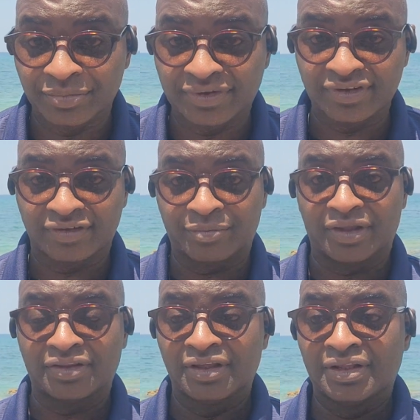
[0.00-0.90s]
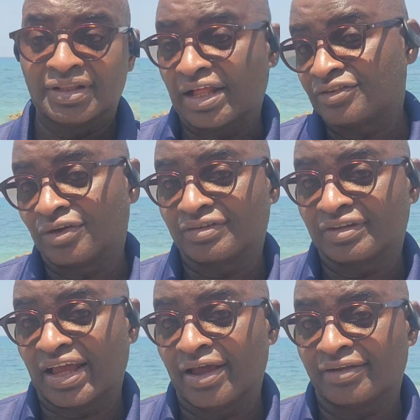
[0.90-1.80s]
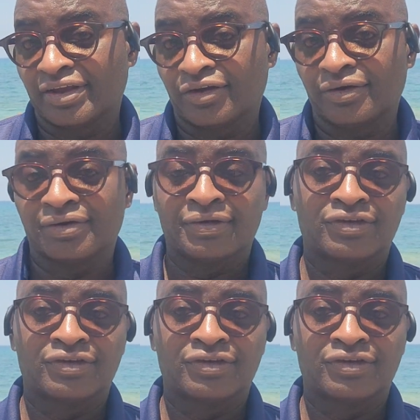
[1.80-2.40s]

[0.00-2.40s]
participate, not just a tire kicker.